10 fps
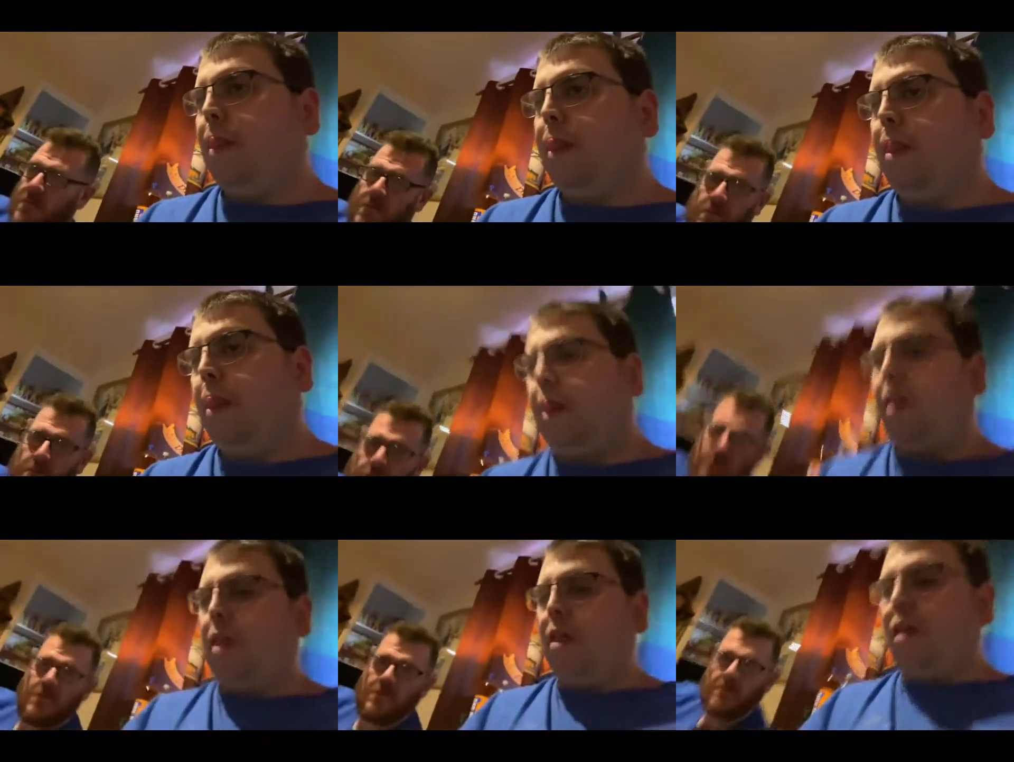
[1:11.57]

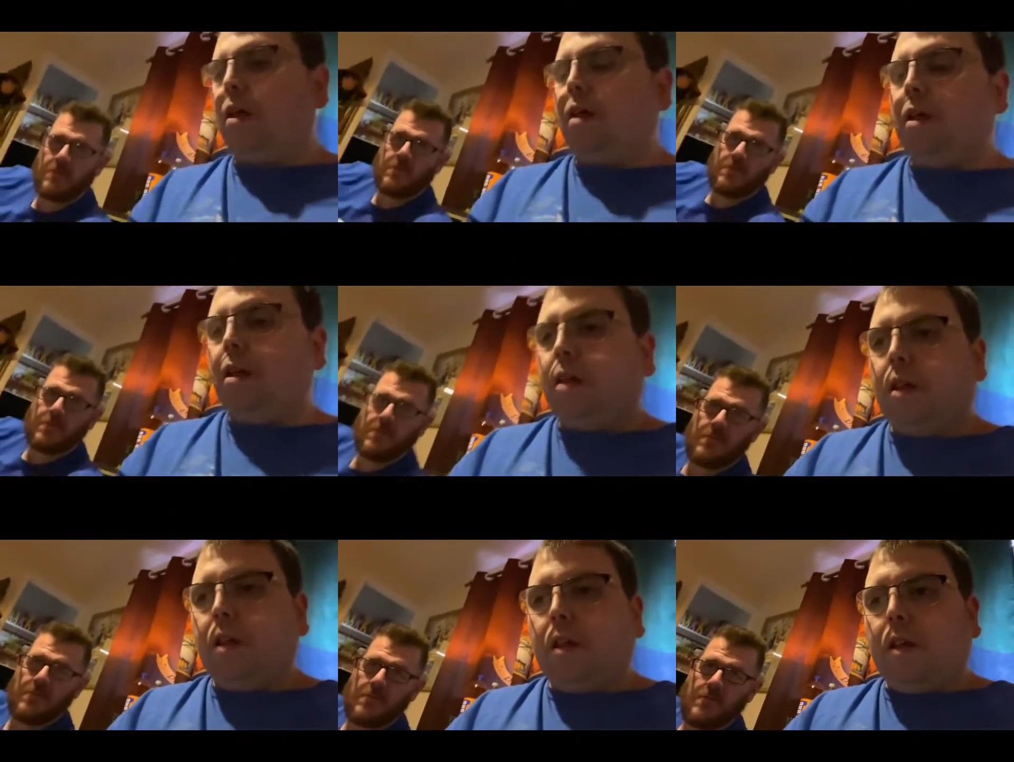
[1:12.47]

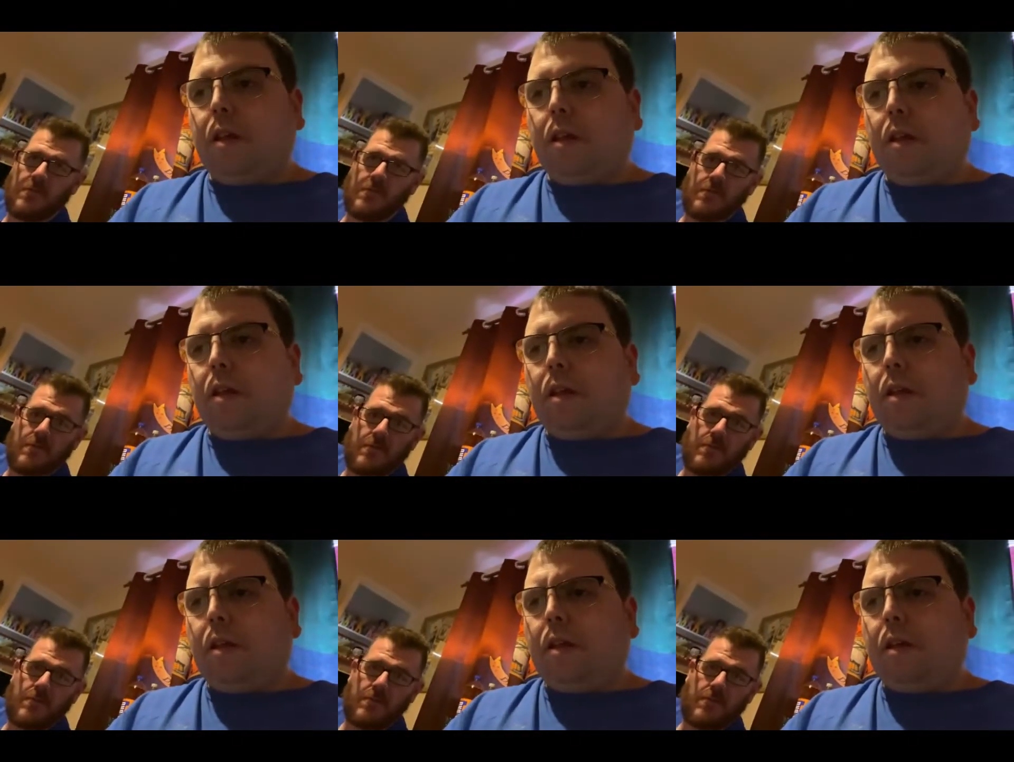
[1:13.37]

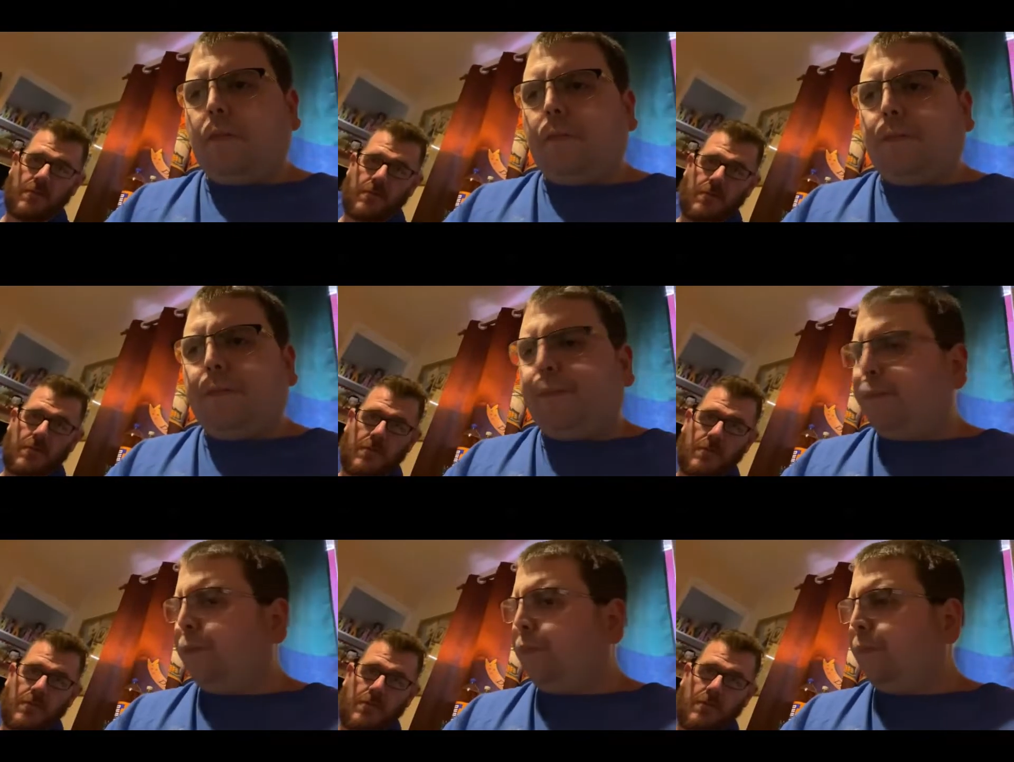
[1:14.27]

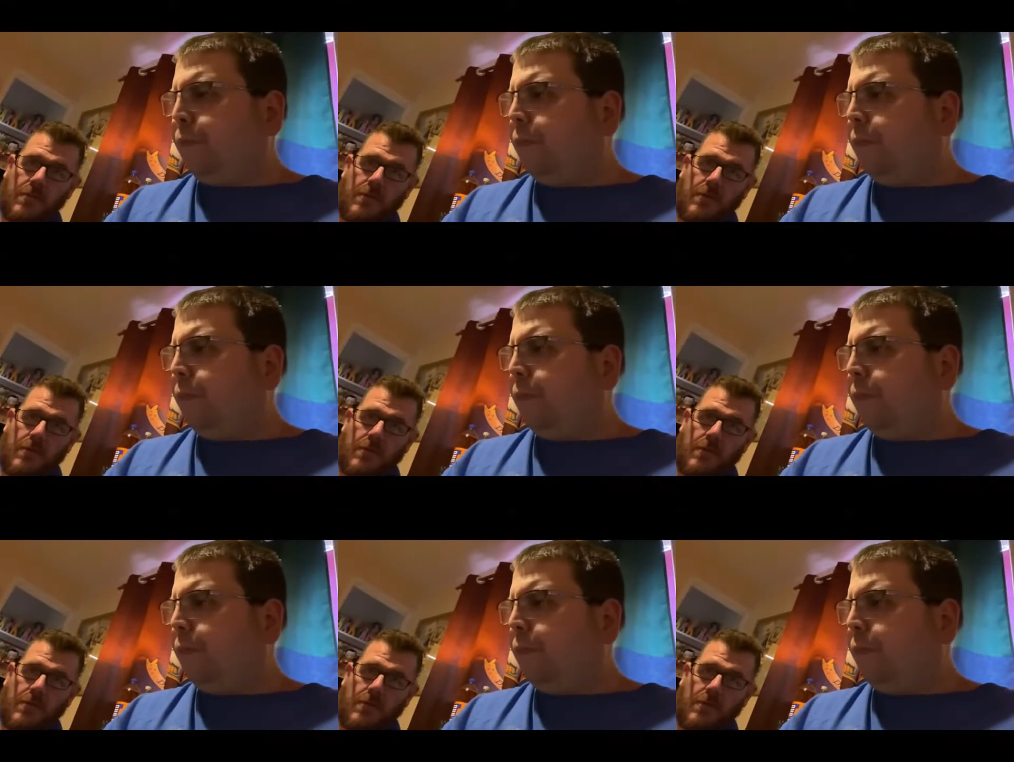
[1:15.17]
No one is speaking in this clip.